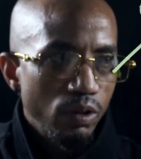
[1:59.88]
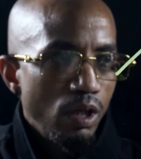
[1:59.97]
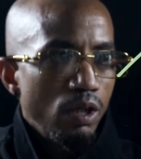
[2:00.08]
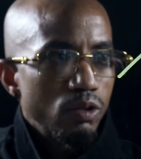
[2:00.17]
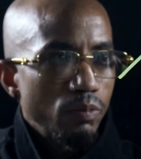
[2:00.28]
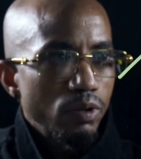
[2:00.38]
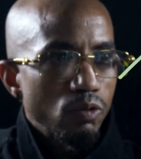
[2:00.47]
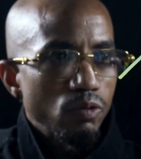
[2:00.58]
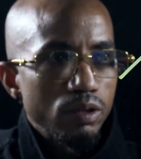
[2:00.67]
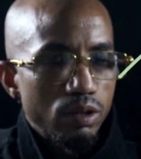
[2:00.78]
so I'm going to
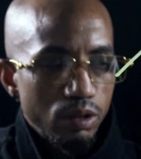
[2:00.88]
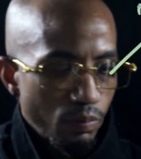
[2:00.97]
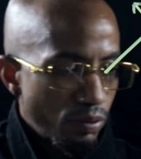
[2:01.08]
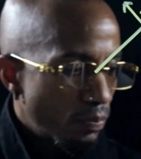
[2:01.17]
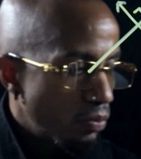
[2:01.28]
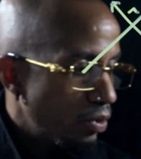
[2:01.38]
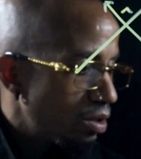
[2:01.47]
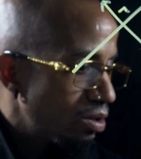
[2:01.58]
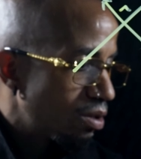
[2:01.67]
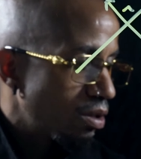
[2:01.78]
erase this the proper way,
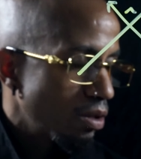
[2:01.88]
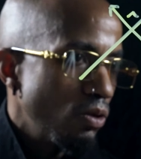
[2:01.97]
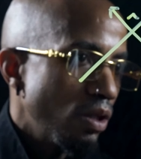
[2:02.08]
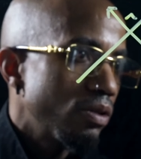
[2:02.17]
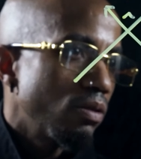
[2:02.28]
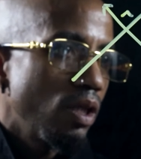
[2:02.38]
so just hold on.